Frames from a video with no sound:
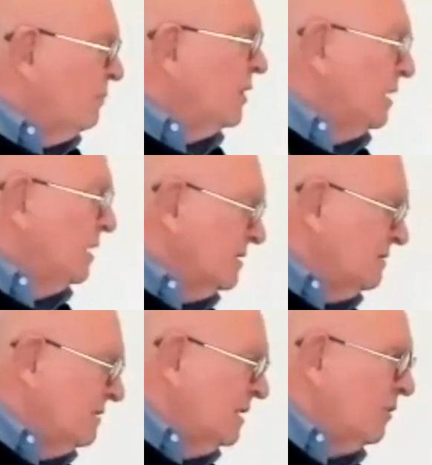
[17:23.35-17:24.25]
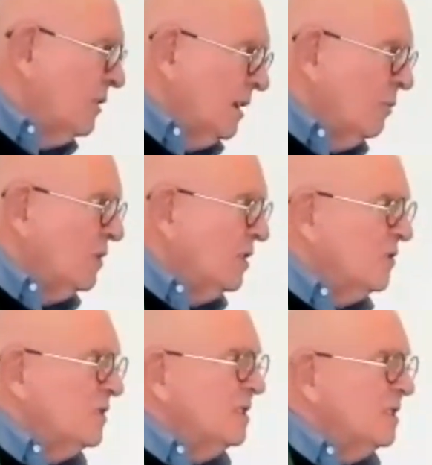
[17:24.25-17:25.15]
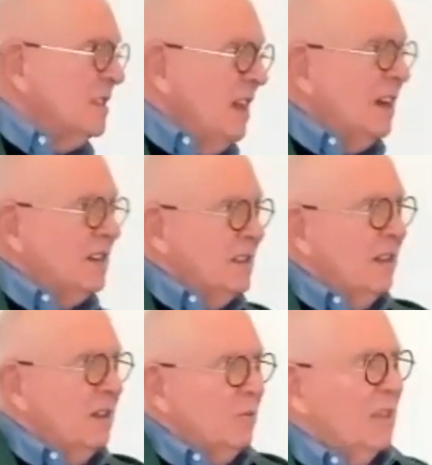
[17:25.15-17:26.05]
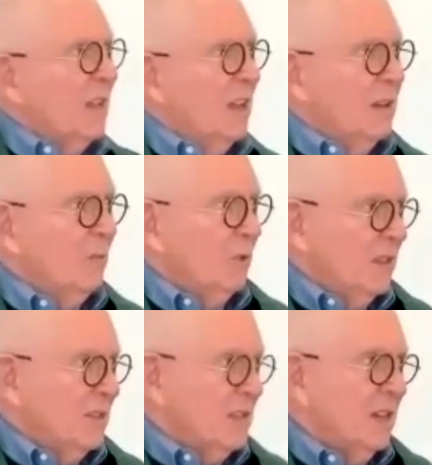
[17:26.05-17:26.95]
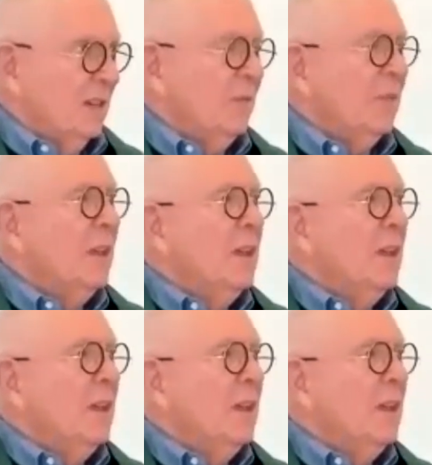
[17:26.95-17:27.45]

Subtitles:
pronounced differently with the CH sound with the C.